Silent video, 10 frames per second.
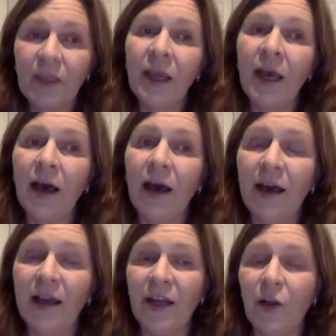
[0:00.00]
uh,
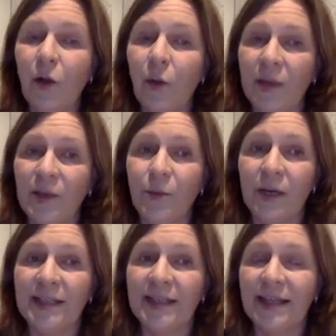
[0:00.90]
it, it, always
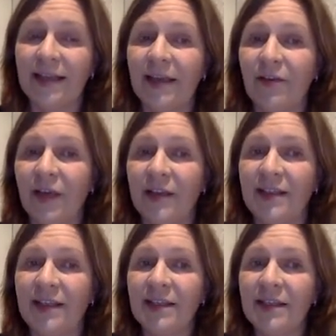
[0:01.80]
works and they create the
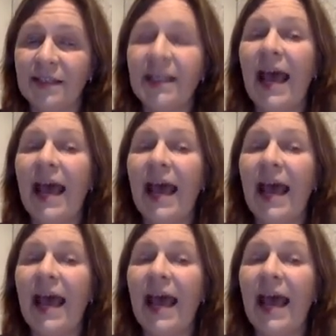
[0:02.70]
sentences